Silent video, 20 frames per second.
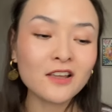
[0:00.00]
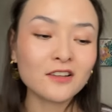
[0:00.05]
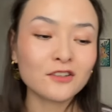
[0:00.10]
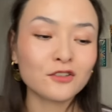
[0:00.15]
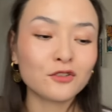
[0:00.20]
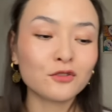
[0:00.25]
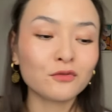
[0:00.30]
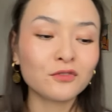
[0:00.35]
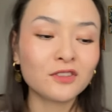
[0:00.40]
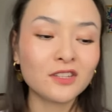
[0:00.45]

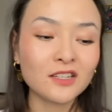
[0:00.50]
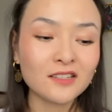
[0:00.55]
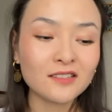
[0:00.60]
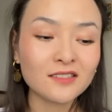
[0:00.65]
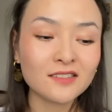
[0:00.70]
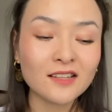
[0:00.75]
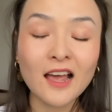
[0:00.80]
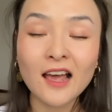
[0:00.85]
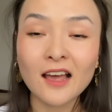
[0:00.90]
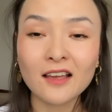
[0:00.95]
So
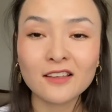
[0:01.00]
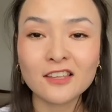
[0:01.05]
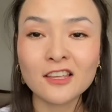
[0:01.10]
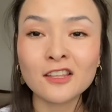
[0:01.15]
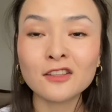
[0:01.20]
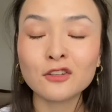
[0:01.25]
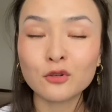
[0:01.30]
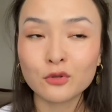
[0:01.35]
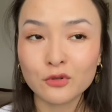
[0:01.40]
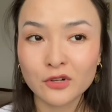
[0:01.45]
this,
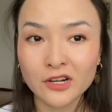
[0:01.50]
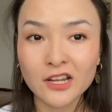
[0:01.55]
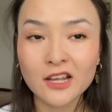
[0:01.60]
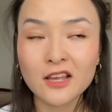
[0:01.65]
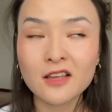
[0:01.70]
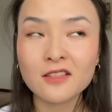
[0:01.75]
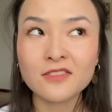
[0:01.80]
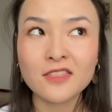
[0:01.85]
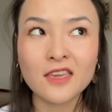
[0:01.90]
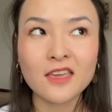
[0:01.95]
in
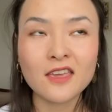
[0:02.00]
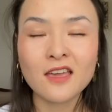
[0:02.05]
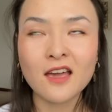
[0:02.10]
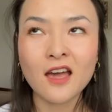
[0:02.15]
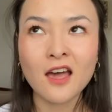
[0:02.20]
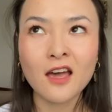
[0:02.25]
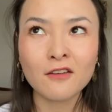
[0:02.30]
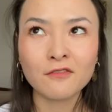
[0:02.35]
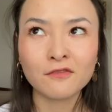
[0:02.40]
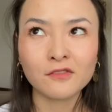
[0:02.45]
Korea they
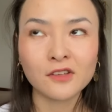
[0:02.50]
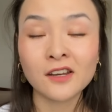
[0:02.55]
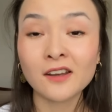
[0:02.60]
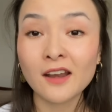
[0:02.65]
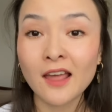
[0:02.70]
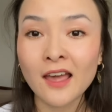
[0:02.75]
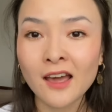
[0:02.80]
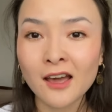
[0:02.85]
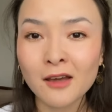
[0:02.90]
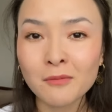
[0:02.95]
have
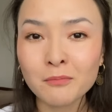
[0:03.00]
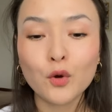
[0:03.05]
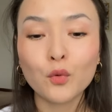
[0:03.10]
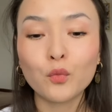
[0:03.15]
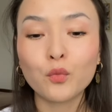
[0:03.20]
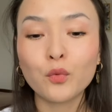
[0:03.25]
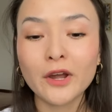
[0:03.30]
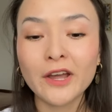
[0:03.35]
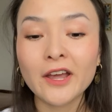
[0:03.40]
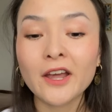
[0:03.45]
an app
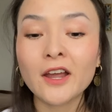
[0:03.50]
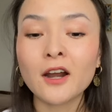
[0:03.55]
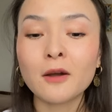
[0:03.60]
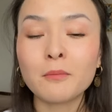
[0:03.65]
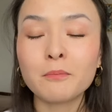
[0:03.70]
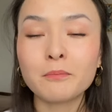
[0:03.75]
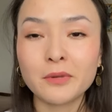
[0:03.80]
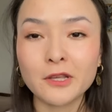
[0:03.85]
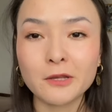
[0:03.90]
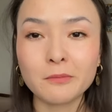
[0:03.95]

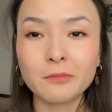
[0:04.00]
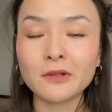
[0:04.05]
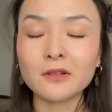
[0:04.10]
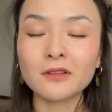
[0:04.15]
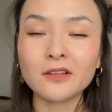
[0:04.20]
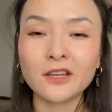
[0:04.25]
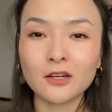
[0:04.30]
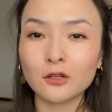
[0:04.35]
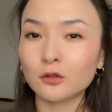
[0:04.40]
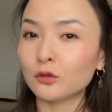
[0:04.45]
where people
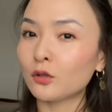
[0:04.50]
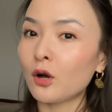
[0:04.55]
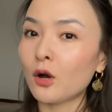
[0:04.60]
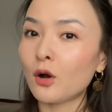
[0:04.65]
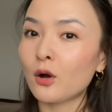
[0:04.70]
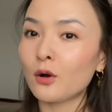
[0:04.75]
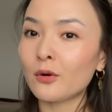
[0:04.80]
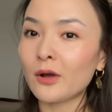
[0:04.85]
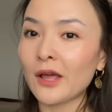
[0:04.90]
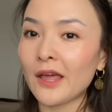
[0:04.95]
can
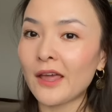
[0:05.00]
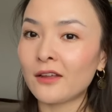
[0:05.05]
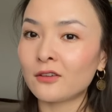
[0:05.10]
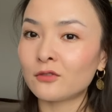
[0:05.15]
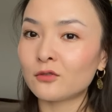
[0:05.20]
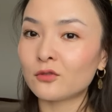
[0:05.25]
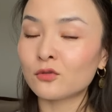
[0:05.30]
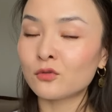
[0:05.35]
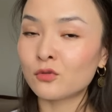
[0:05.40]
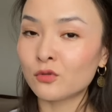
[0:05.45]
go
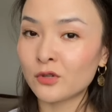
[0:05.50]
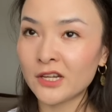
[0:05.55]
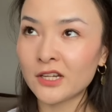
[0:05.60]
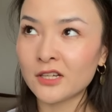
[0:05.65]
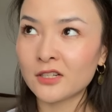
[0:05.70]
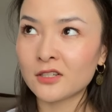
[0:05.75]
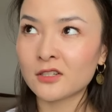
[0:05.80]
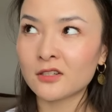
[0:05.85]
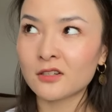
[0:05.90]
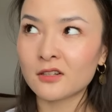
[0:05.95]
and
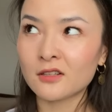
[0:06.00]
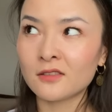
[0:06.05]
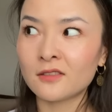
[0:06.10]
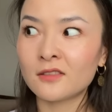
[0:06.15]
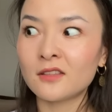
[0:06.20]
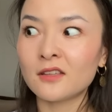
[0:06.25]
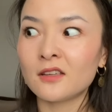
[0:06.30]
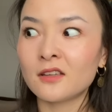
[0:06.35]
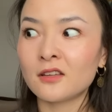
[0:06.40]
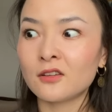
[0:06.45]
read
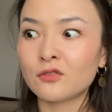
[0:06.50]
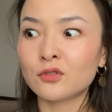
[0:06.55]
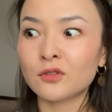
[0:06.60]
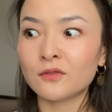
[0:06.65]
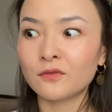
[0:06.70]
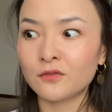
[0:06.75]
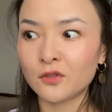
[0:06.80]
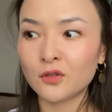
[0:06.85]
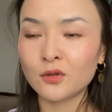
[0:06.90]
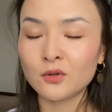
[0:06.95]
the
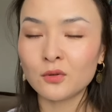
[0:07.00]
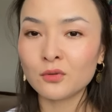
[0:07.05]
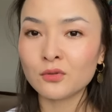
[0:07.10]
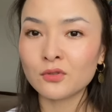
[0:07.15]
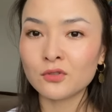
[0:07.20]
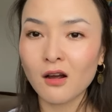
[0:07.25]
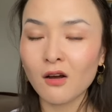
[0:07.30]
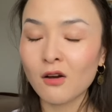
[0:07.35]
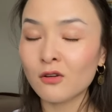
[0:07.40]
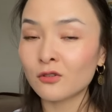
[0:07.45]

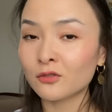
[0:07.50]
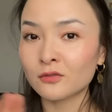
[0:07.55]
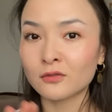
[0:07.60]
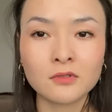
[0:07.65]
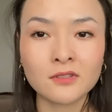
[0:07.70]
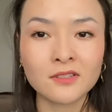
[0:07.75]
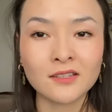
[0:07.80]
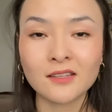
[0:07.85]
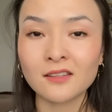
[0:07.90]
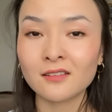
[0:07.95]
reviews on
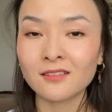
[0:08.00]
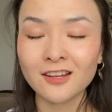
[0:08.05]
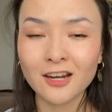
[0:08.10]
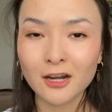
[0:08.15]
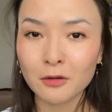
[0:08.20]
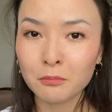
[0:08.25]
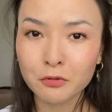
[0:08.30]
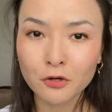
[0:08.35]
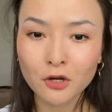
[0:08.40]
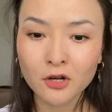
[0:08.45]

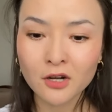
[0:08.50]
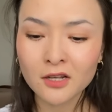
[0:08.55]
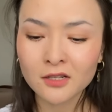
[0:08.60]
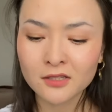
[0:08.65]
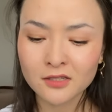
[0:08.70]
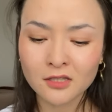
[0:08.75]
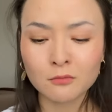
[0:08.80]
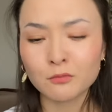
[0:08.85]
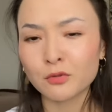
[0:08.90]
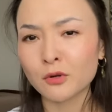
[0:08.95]
skincare
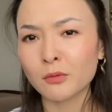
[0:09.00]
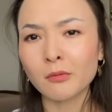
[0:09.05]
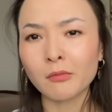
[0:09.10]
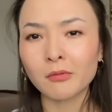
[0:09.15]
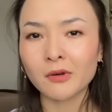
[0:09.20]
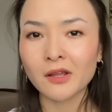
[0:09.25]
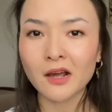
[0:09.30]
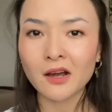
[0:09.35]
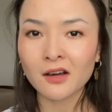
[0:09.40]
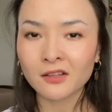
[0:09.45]
products and
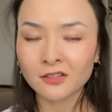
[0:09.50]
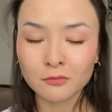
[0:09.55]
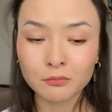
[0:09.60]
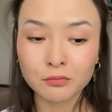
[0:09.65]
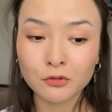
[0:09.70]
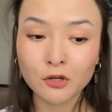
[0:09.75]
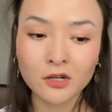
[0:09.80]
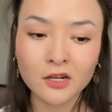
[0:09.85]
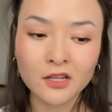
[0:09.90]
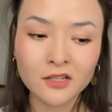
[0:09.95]
probably other
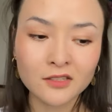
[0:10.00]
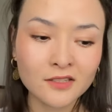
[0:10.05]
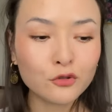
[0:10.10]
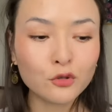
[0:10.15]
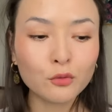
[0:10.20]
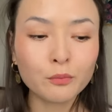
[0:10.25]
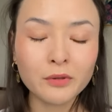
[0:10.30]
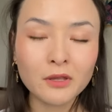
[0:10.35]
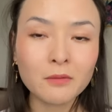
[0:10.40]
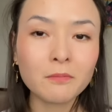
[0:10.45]
products.
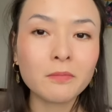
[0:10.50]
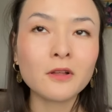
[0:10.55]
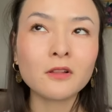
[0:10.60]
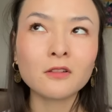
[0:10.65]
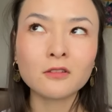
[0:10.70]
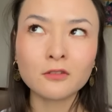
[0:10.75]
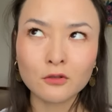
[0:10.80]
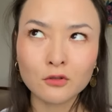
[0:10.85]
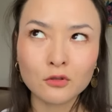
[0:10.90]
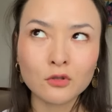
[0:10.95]
So
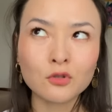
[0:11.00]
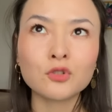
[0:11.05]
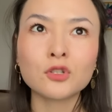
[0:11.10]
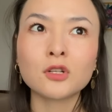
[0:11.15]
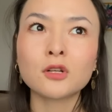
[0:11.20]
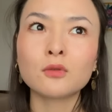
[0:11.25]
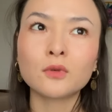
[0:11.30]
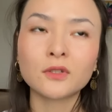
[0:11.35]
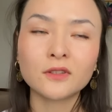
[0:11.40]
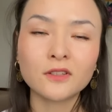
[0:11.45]
people
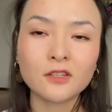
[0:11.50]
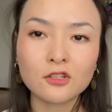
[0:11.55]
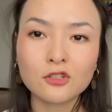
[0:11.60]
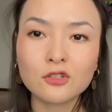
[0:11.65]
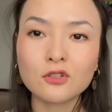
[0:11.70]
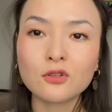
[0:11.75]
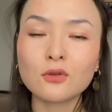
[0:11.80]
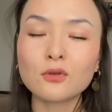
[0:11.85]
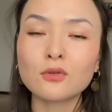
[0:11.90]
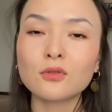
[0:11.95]
usually, what they
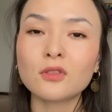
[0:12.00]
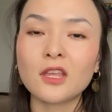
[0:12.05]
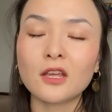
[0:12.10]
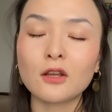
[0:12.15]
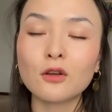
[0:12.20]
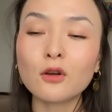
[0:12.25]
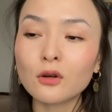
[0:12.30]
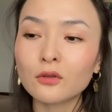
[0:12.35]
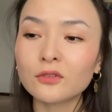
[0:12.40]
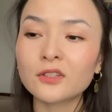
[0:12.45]
do, they
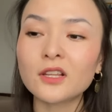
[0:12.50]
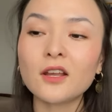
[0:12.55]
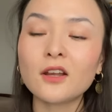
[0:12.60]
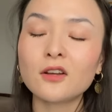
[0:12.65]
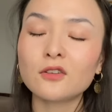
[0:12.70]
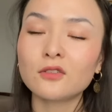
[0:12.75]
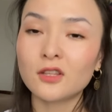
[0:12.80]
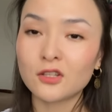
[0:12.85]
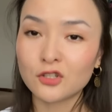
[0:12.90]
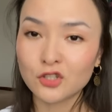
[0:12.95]
go
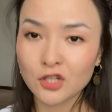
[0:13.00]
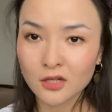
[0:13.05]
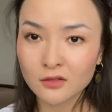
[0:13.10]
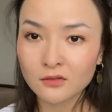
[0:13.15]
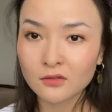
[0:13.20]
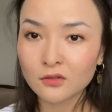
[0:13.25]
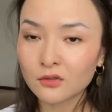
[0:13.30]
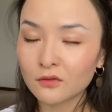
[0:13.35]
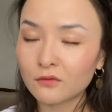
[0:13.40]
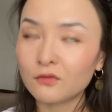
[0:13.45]
there, they check
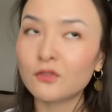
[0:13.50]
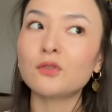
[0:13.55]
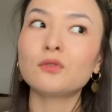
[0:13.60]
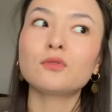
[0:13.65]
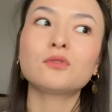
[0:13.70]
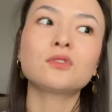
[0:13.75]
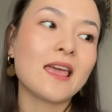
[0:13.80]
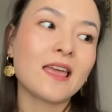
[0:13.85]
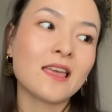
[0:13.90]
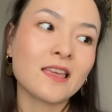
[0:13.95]
the
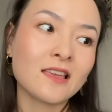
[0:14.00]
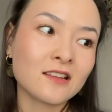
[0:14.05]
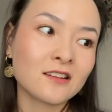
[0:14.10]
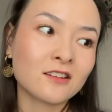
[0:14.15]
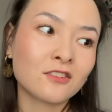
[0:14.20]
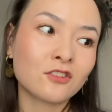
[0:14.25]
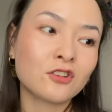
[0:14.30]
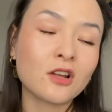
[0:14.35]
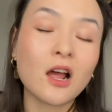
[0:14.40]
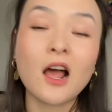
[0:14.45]
reviews,
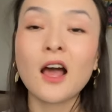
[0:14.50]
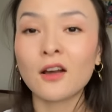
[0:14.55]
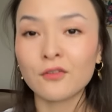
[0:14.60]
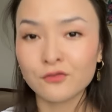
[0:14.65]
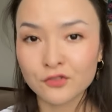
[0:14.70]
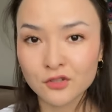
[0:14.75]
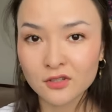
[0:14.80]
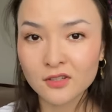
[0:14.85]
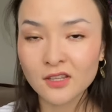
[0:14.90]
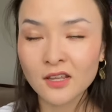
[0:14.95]
and
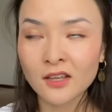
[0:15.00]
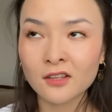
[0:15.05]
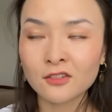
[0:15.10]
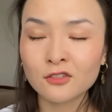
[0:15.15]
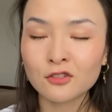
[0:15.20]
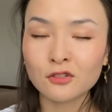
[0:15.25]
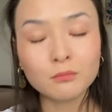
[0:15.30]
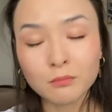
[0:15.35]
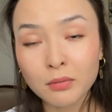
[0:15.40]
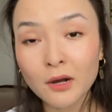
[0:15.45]
after
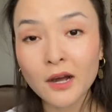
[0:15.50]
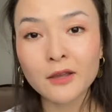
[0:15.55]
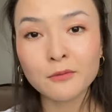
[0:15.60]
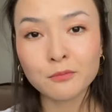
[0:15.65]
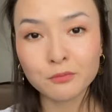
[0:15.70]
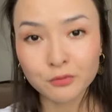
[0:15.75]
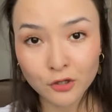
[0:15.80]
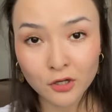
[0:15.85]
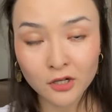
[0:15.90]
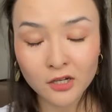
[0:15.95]
that buy
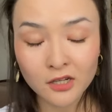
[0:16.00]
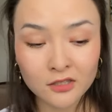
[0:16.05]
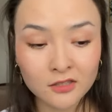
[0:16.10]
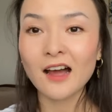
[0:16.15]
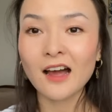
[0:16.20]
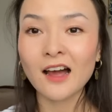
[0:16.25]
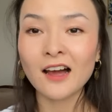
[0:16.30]
products.